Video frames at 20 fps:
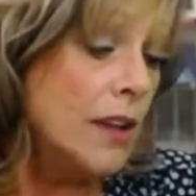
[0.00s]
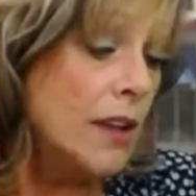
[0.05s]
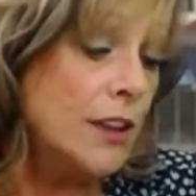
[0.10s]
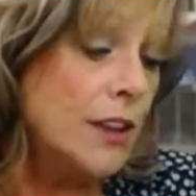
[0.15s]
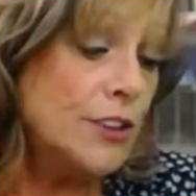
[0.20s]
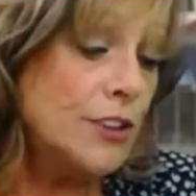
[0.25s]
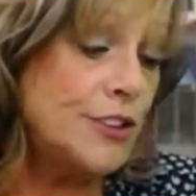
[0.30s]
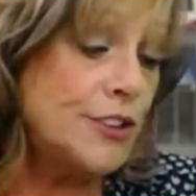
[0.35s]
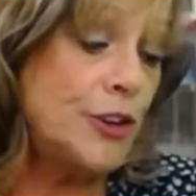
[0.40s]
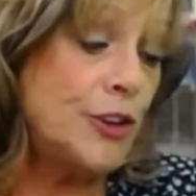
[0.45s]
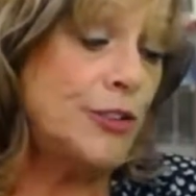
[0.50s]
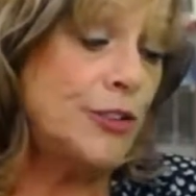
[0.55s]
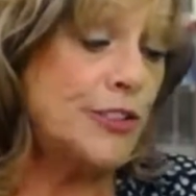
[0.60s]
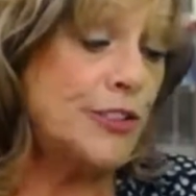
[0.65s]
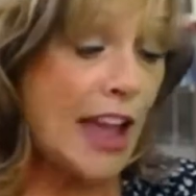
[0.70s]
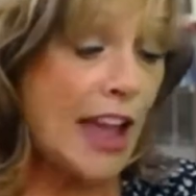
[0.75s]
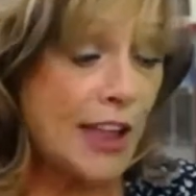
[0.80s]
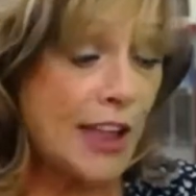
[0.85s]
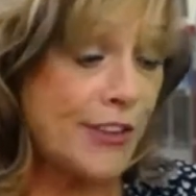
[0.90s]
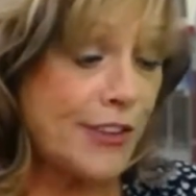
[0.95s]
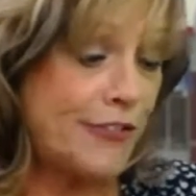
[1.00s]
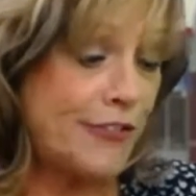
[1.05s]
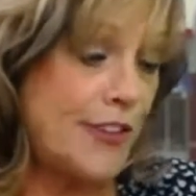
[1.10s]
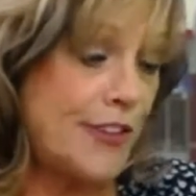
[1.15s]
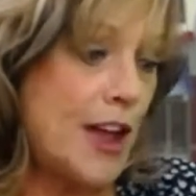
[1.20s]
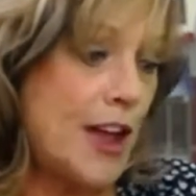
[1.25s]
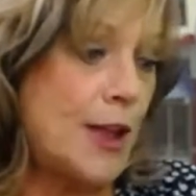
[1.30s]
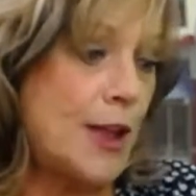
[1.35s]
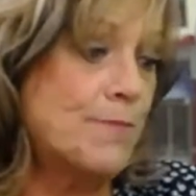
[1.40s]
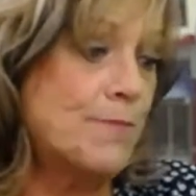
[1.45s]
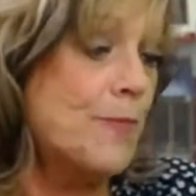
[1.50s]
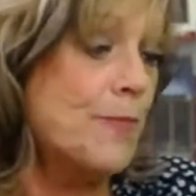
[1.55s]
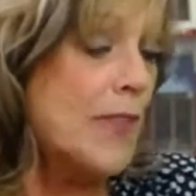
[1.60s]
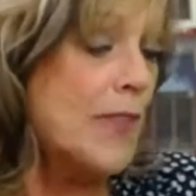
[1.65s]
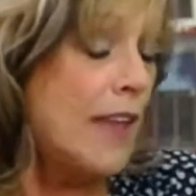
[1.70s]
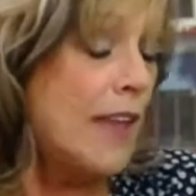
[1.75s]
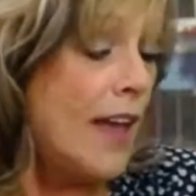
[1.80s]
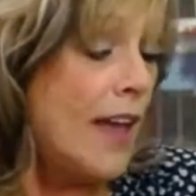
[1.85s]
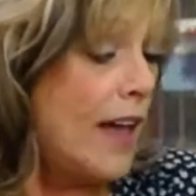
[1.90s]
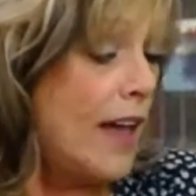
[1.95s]
So that's fun.
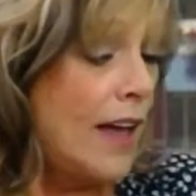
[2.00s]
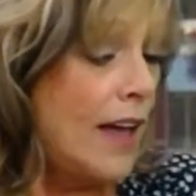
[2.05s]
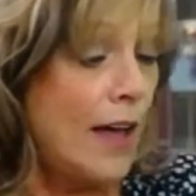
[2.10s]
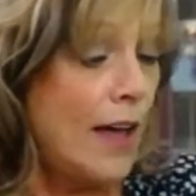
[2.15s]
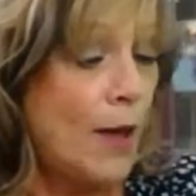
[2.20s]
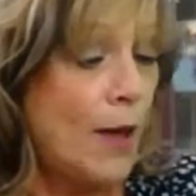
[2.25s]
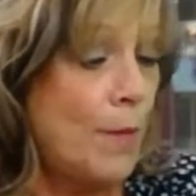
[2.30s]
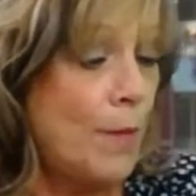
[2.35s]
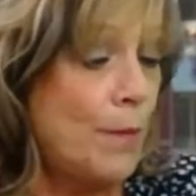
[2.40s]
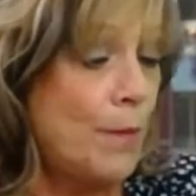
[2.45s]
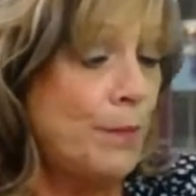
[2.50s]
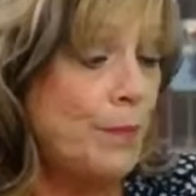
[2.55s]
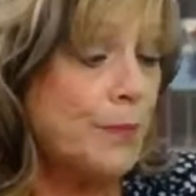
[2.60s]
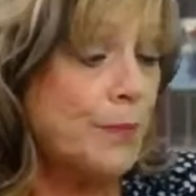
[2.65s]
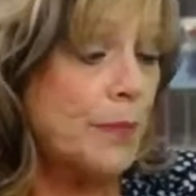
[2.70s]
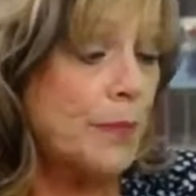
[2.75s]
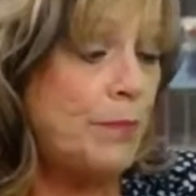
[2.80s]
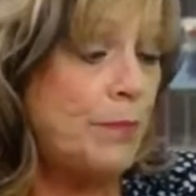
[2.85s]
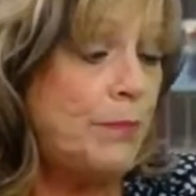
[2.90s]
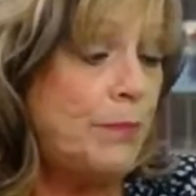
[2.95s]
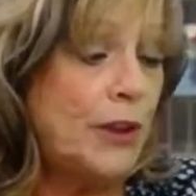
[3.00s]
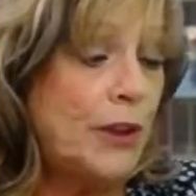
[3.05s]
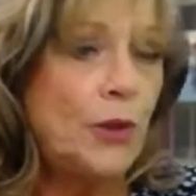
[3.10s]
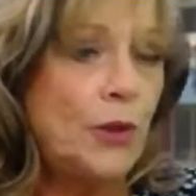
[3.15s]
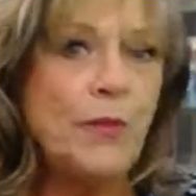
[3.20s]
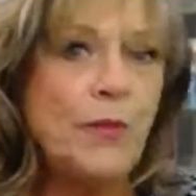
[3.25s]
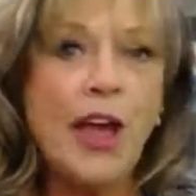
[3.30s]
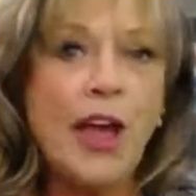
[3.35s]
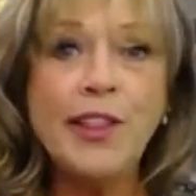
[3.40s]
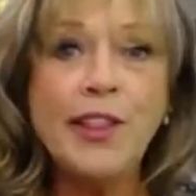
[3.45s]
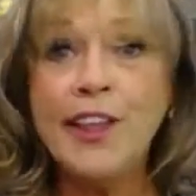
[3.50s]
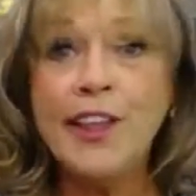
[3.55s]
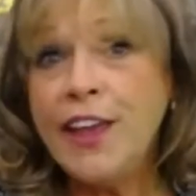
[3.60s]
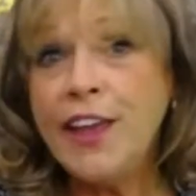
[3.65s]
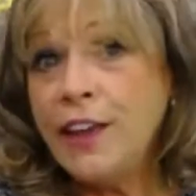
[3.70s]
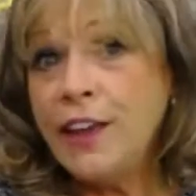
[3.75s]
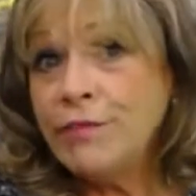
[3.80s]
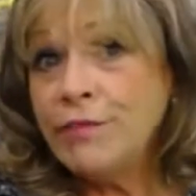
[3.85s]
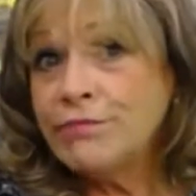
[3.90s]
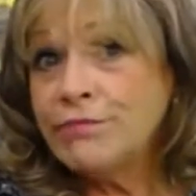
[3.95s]
Bill
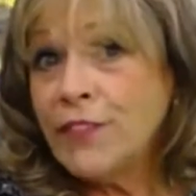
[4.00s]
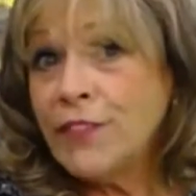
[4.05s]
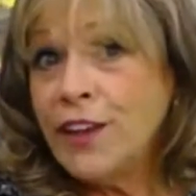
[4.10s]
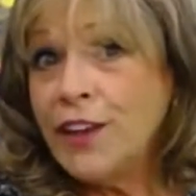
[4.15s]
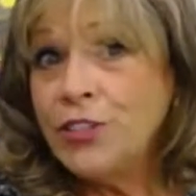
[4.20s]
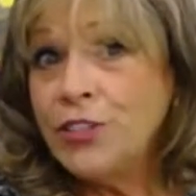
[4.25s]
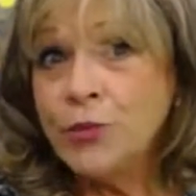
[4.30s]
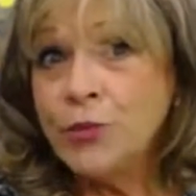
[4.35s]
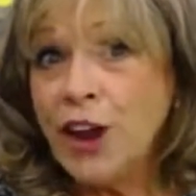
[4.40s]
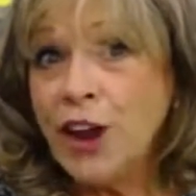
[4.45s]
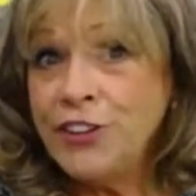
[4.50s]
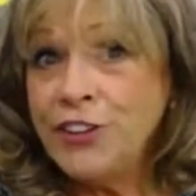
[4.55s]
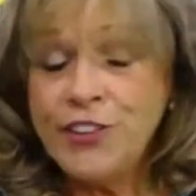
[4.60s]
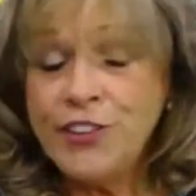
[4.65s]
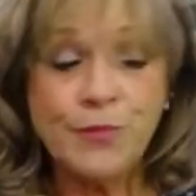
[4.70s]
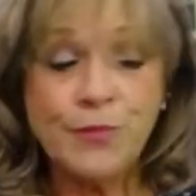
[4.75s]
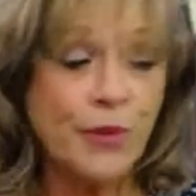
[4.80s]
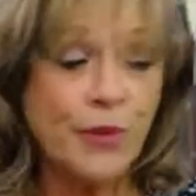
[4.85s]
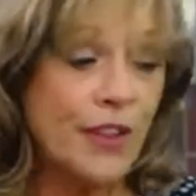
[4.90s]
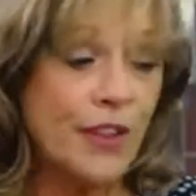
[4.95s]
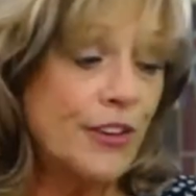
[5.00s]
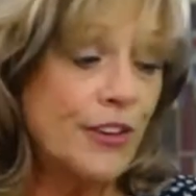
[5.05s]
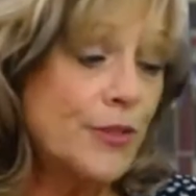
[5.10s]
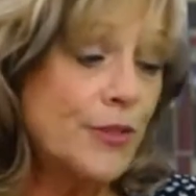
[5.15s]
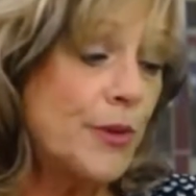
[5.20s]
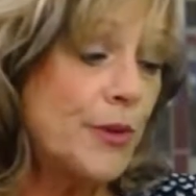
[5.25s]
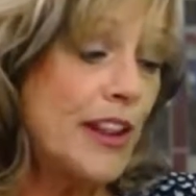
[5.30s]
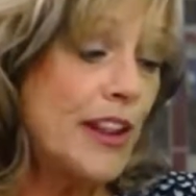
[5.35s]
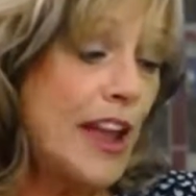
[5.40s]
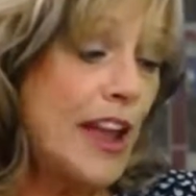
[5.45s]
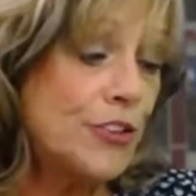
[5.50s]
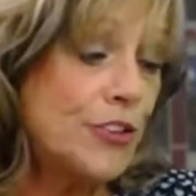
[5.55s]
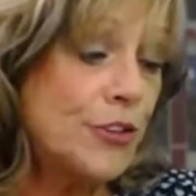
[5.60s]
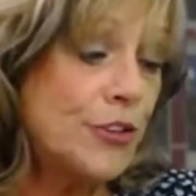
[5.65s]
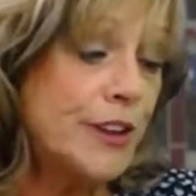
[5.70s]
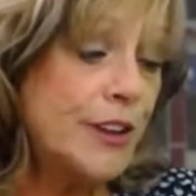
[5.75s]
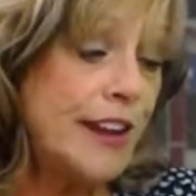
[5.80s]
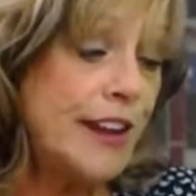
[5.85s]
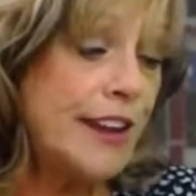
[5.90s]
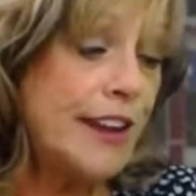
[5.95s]
Medley and the Righteous Brothers will
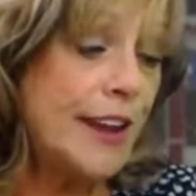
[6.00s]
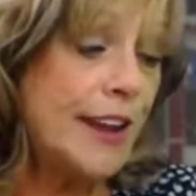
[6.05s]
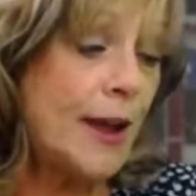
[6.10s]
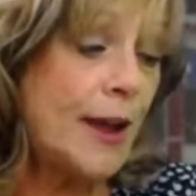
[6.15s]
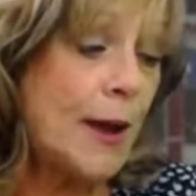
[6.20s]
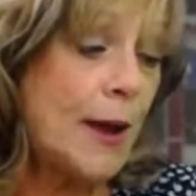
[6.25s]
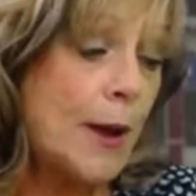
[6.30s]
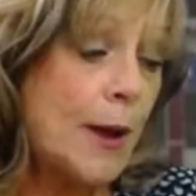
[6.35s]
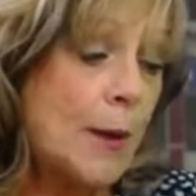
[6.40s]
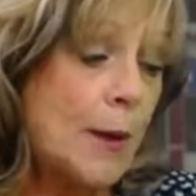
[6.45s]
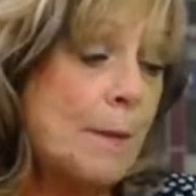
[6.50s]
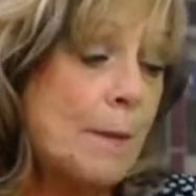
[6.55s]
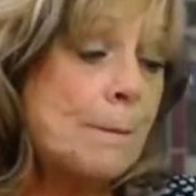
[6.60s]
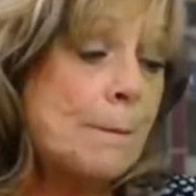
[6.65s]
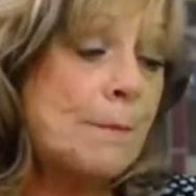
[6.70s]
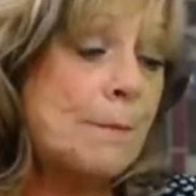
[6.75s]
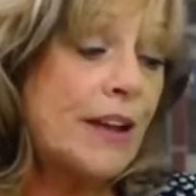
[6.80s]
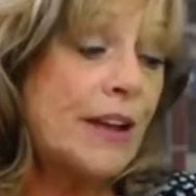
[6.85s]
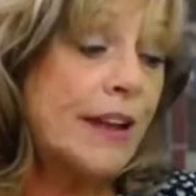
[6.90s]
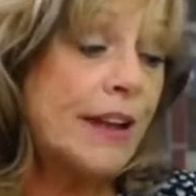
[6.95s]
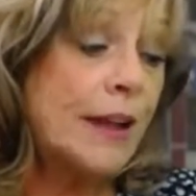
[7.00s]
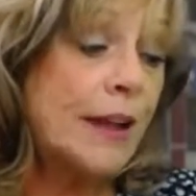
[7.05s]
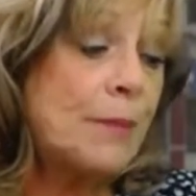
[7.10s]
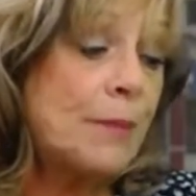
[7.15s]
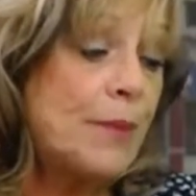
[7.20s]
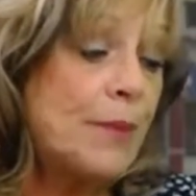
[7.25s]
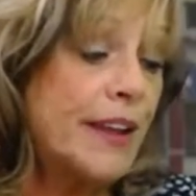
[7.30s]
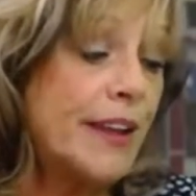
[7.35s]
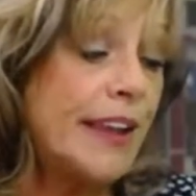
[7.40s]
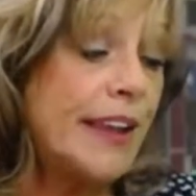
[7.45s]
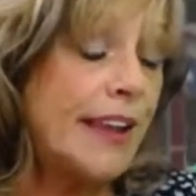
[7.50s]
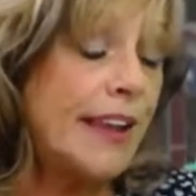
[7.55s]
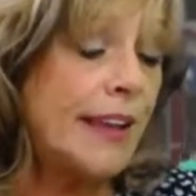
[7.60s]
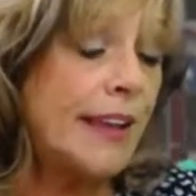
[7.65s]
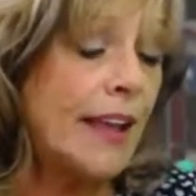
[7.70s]
actually, Bucky